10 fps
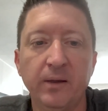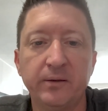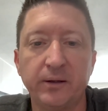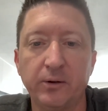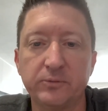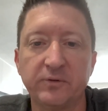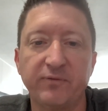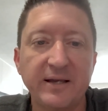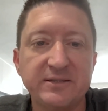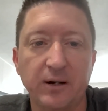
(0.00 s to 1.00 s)

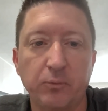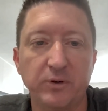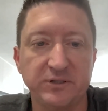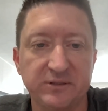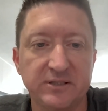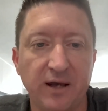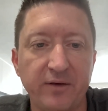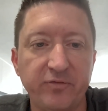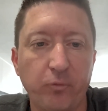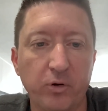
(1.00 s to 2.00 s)
device that it wasn't
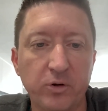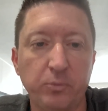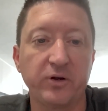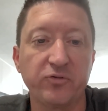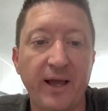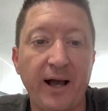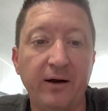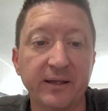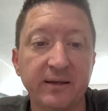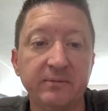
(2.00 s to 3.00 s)
designed for, when in
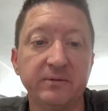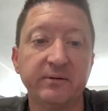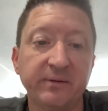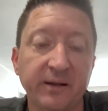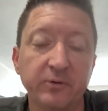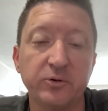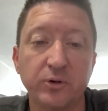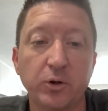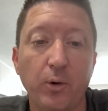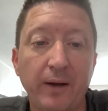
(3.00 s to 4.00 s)
reality you
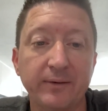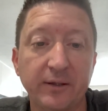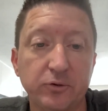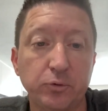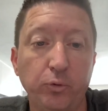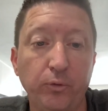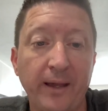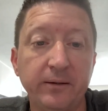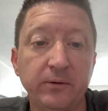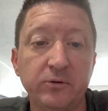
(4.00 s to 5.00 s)
could go out and get the tool
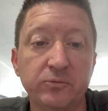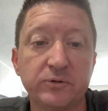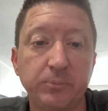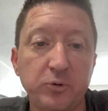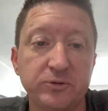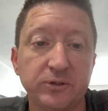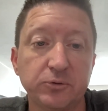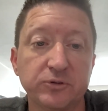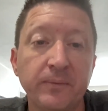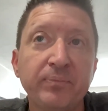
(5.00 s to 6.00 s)
that you're supposed to
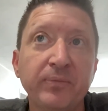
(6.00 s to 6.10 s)
use.